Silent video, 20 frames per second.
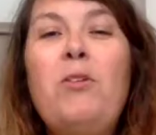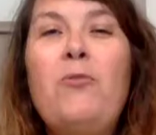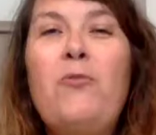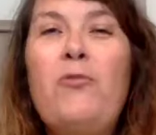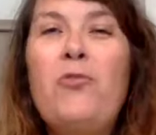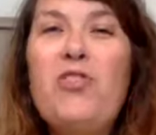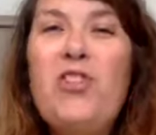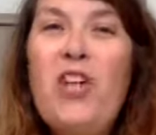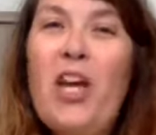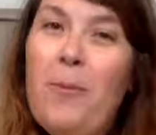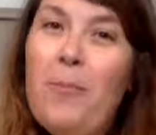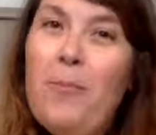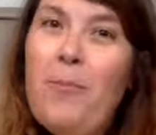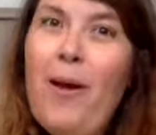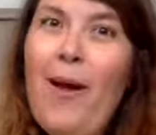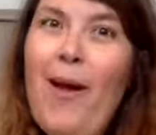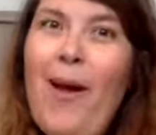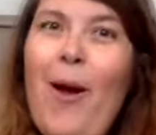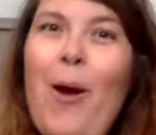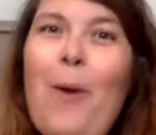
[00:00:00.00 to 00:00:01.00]
of shape
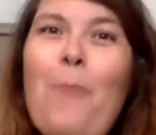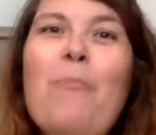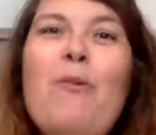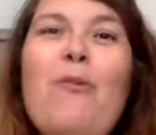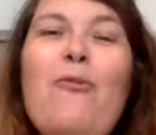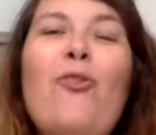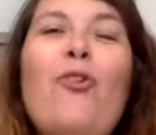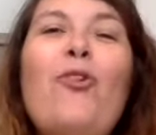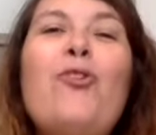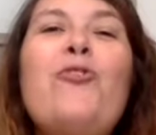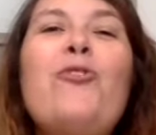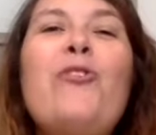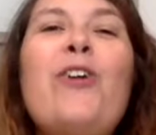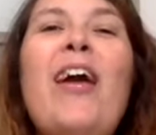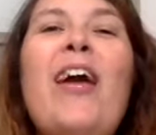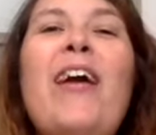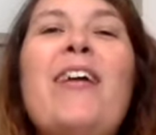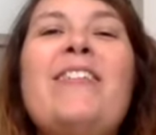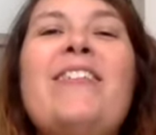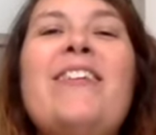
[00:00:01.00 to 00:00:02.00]
before you
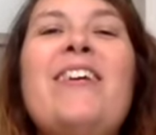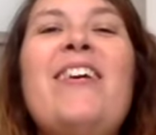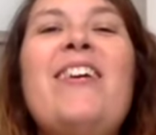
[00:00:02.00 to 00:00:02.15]
get